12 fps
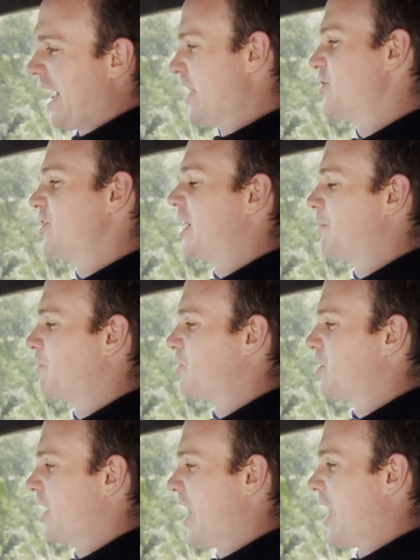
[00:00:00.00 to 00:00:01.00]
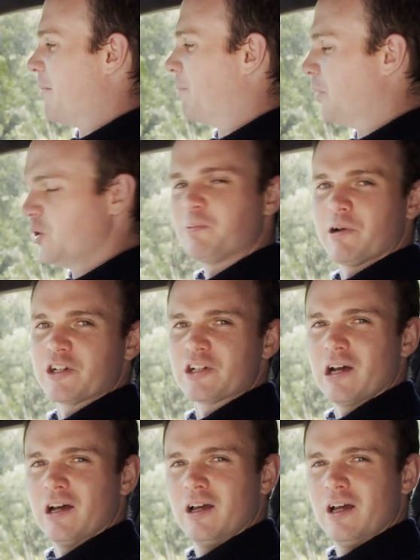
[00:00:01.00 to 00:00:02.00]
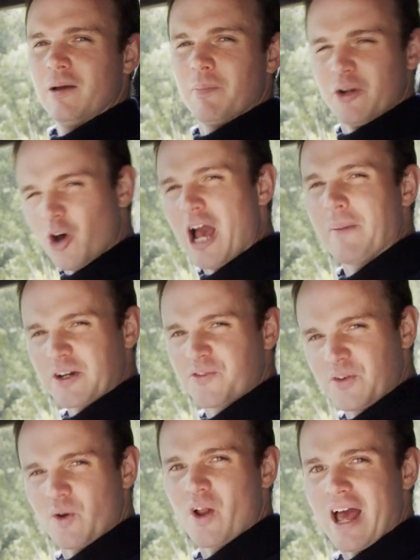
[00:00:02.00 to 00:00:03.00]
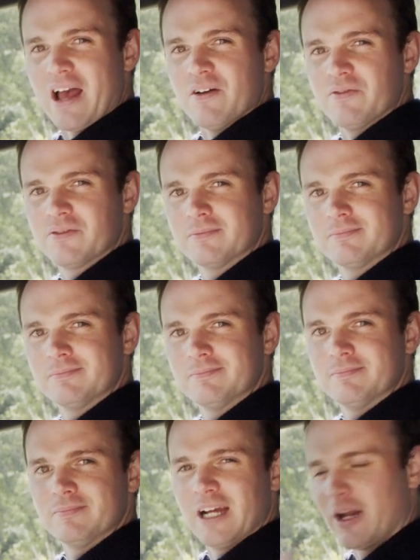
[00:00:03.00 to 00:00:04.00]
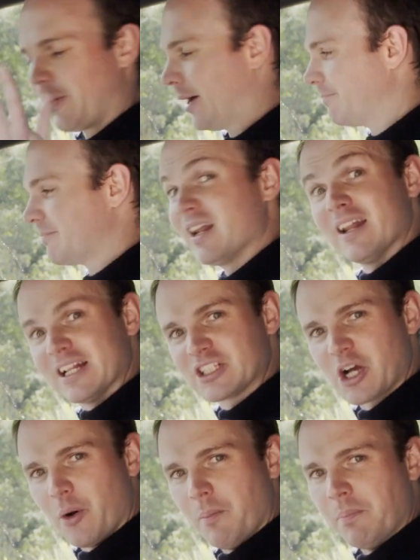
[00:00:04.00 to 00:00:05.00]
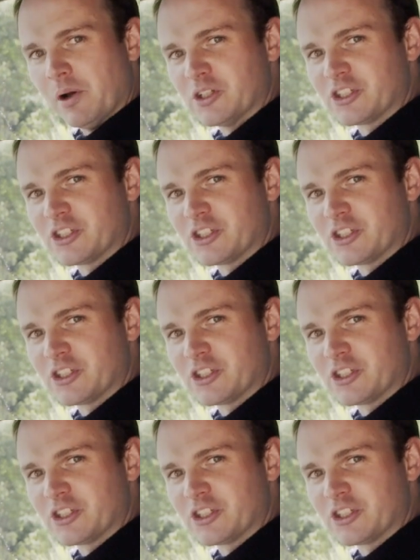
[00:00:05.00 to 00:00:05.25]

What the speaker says: engine temperature and boost pressure, but not how much fuel I have? Anyway, let's go and burn